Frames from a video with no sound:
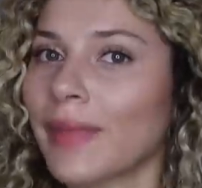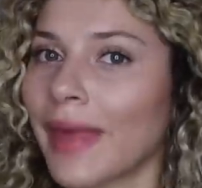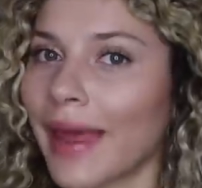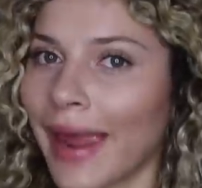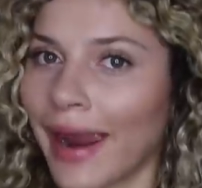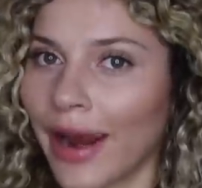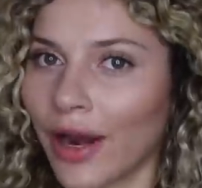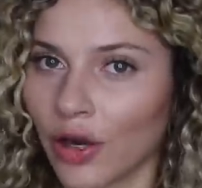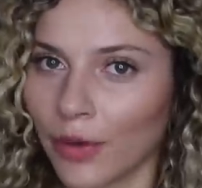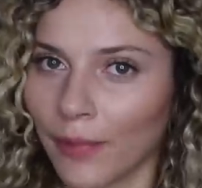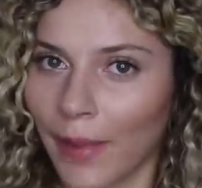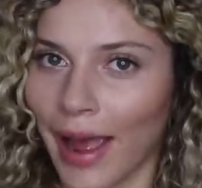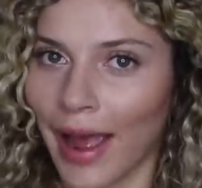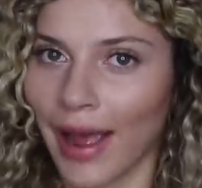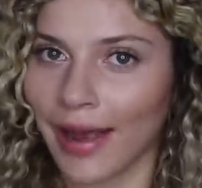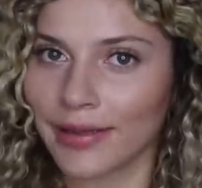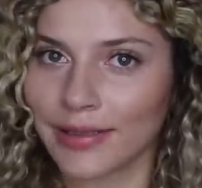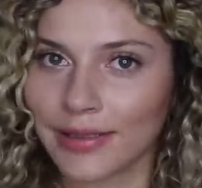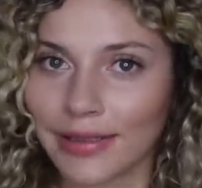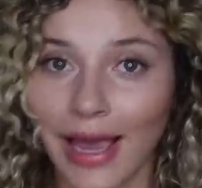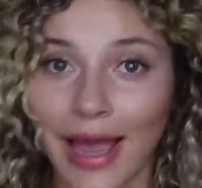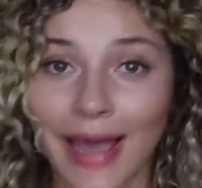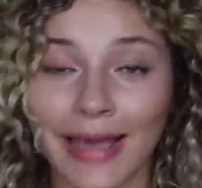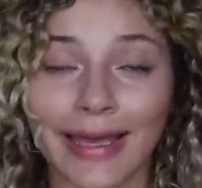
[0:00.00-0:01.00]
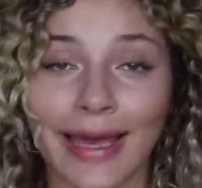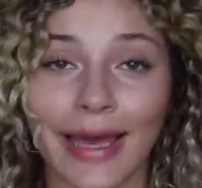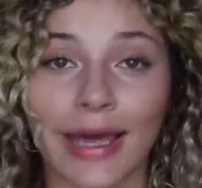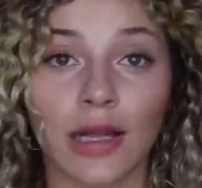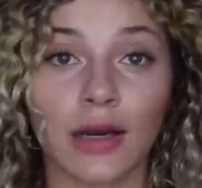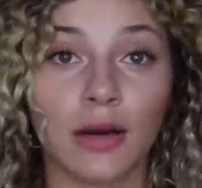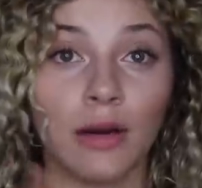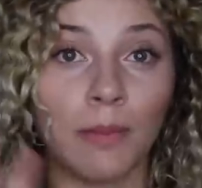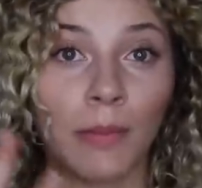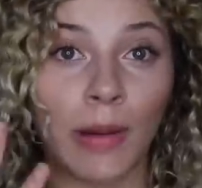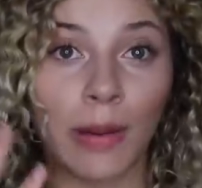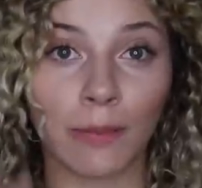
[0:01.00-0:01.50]
the hair mask I
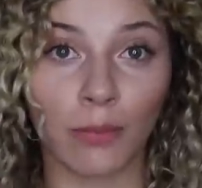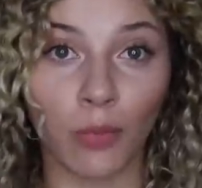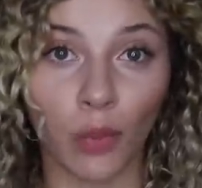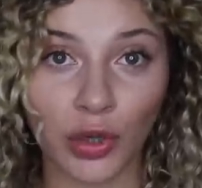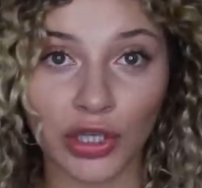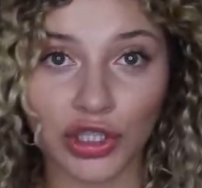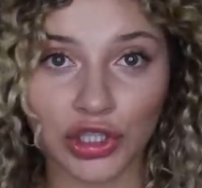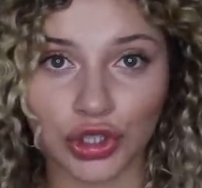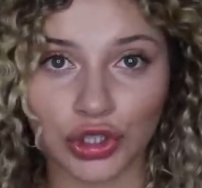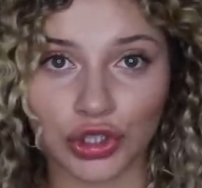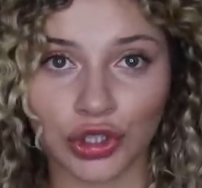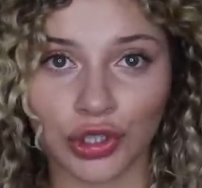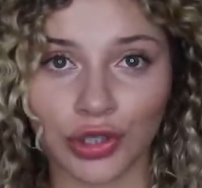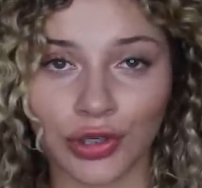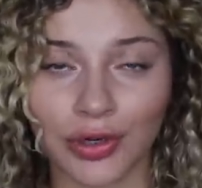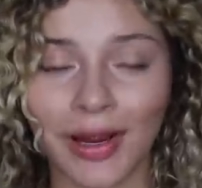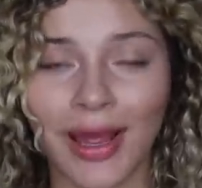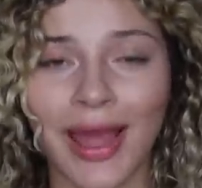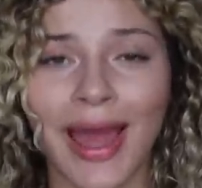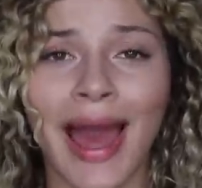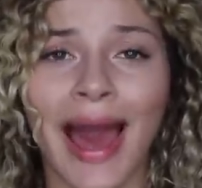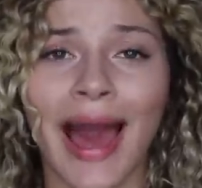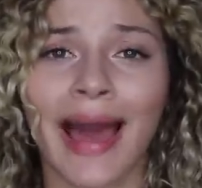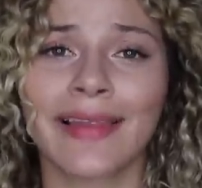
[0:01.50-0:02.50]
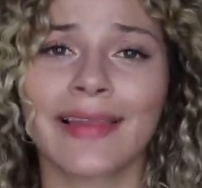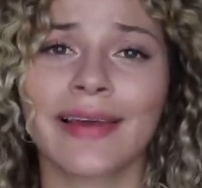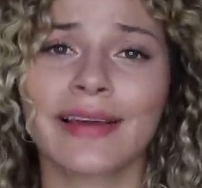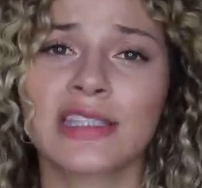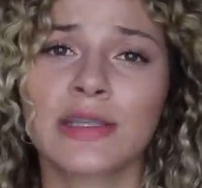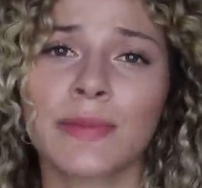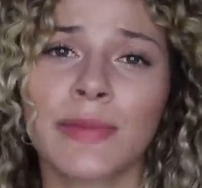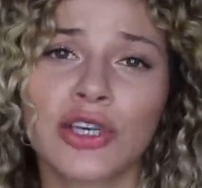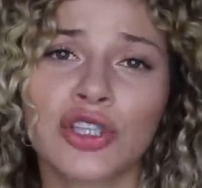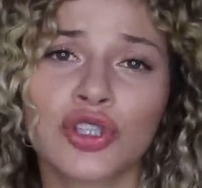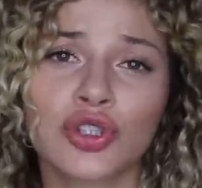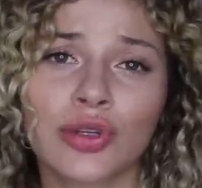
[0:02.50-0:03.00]
get my moisture. I like
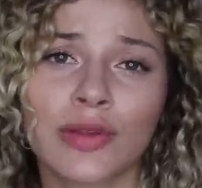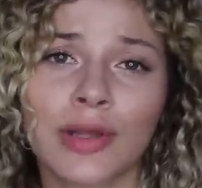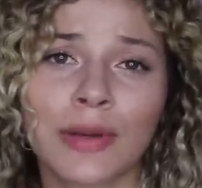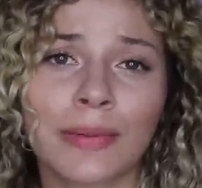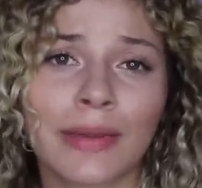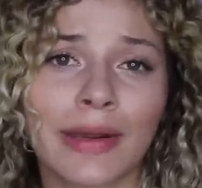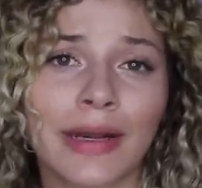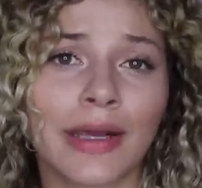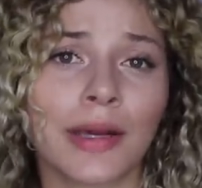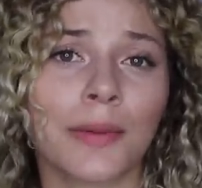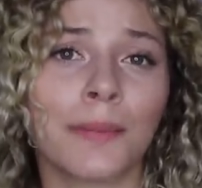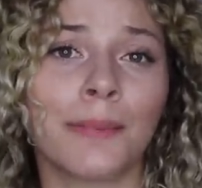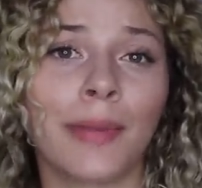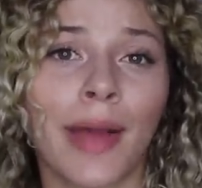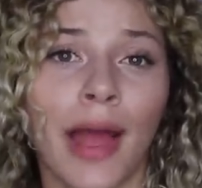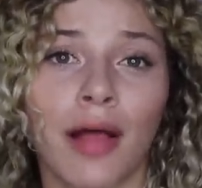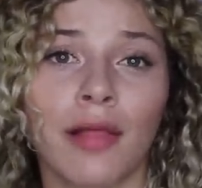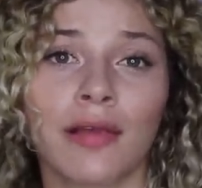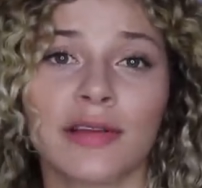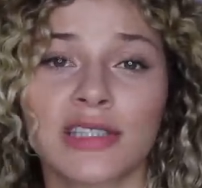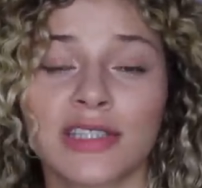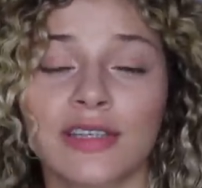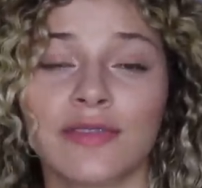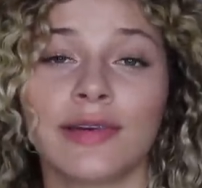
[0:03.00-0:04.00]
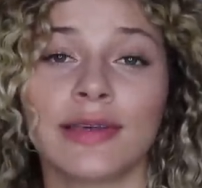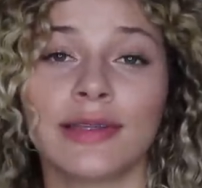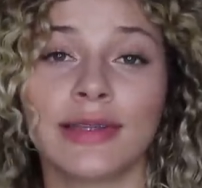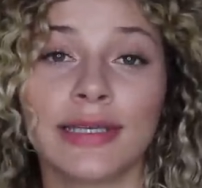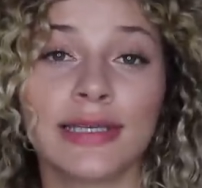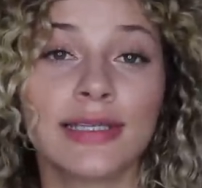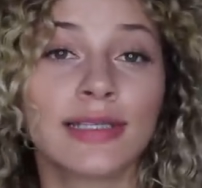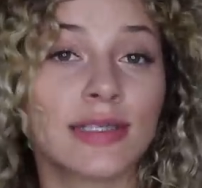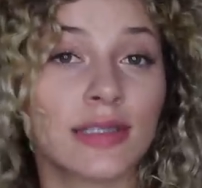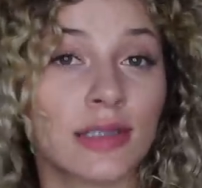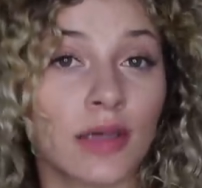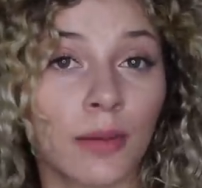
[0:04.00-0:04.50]
to make sure that I'm getting a balance of at
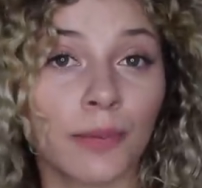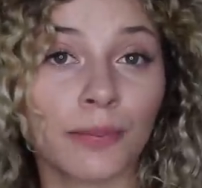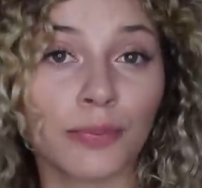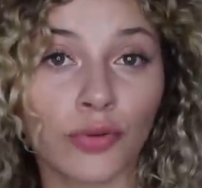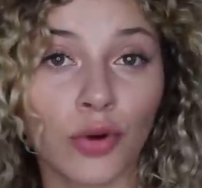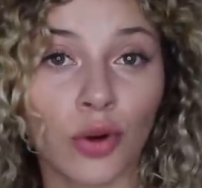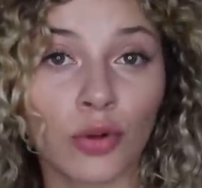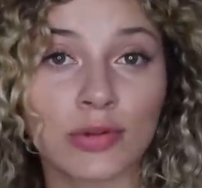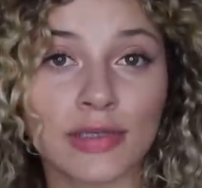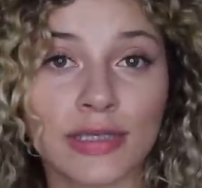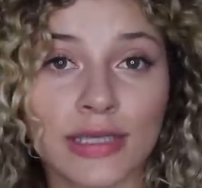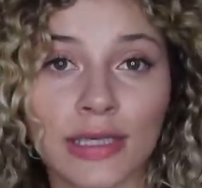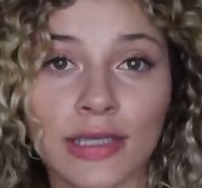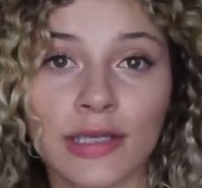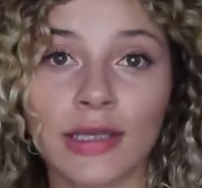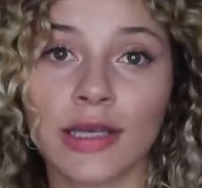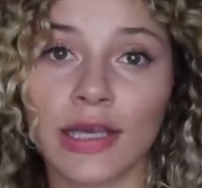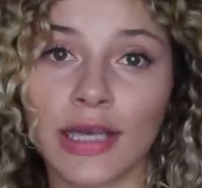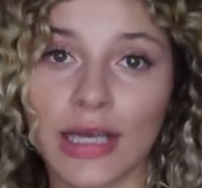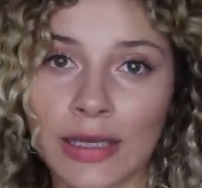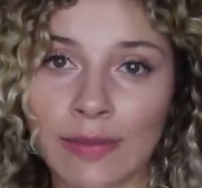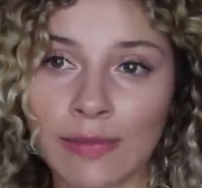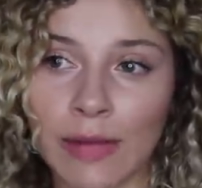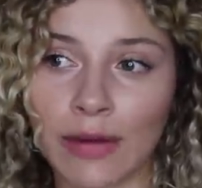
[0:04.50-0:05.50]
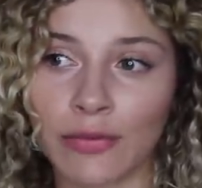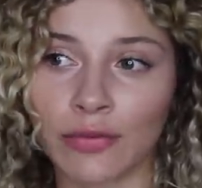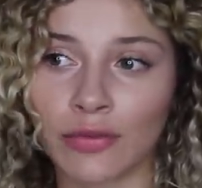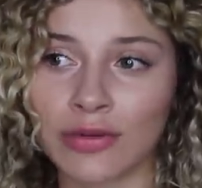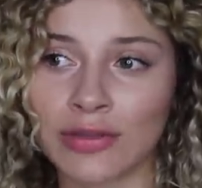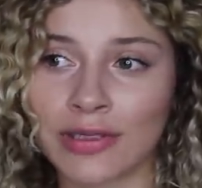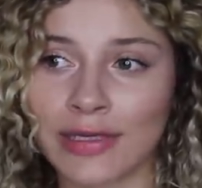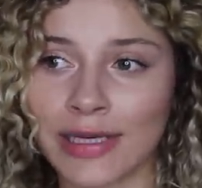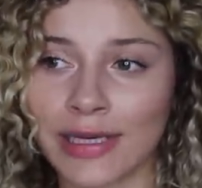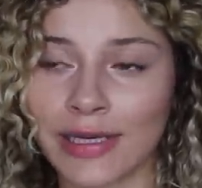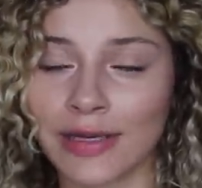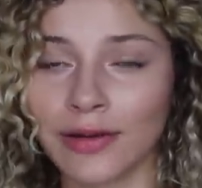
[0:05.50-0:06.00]
least some protein in my
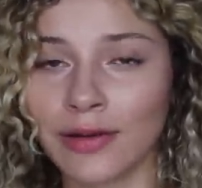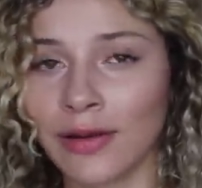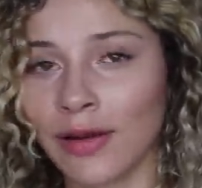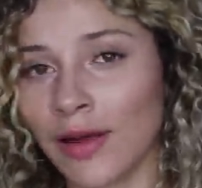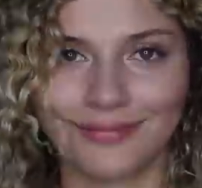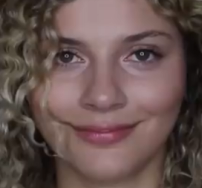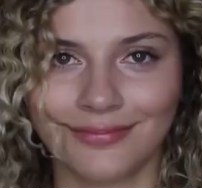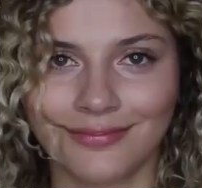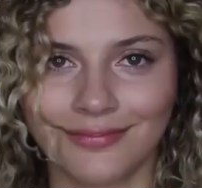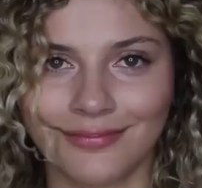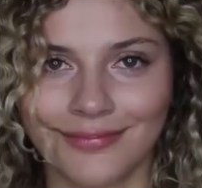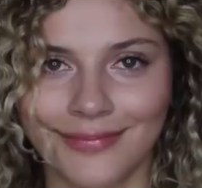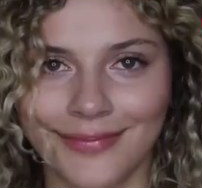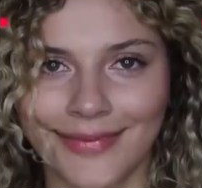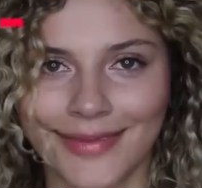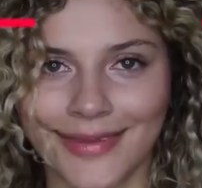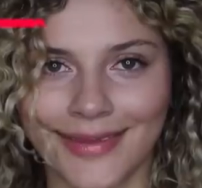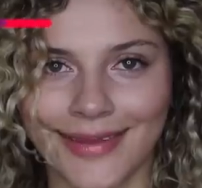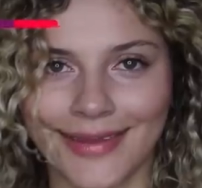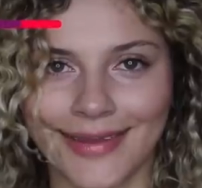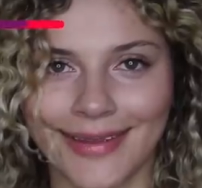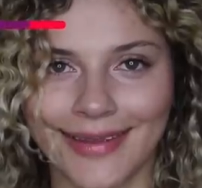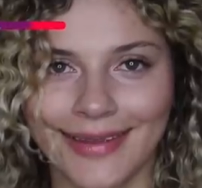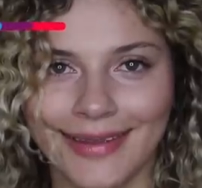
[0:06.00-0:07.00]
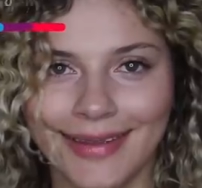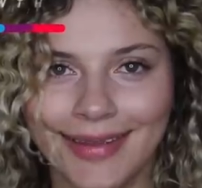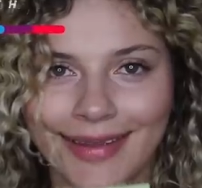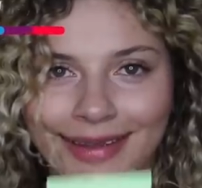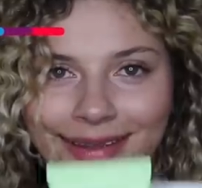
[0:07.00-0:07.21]
routine by adding it in